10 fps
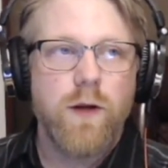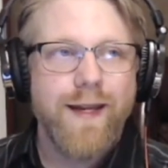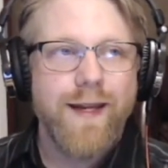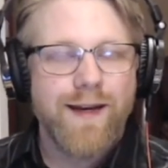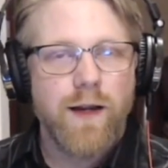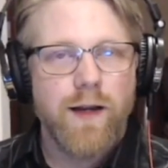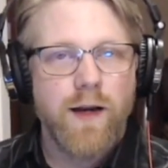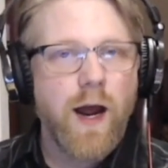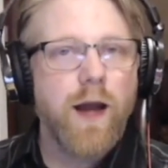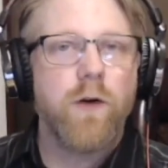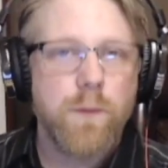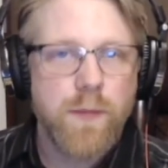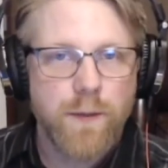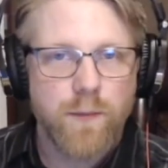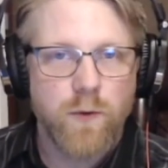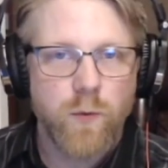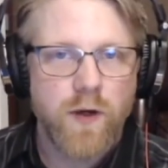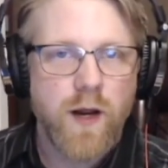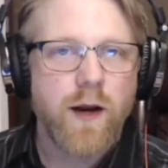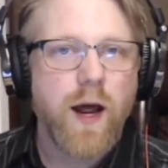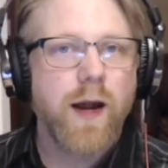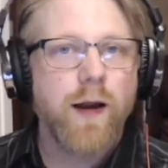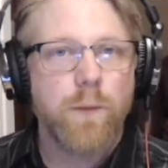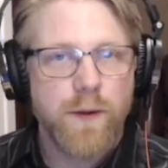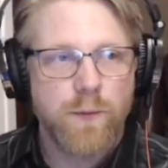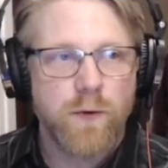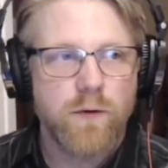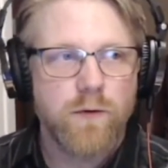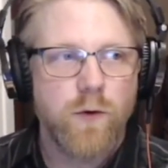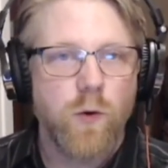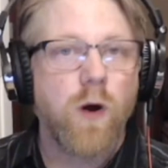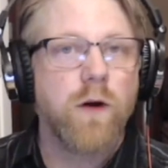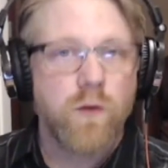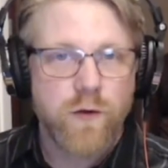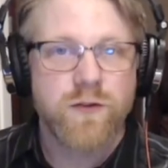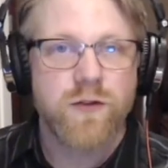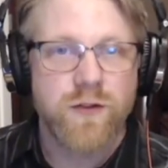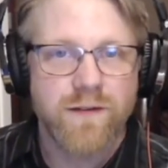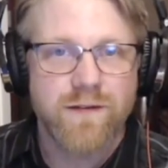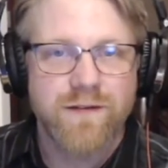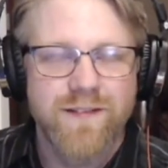in hiring people would not hire people who aren't Christians.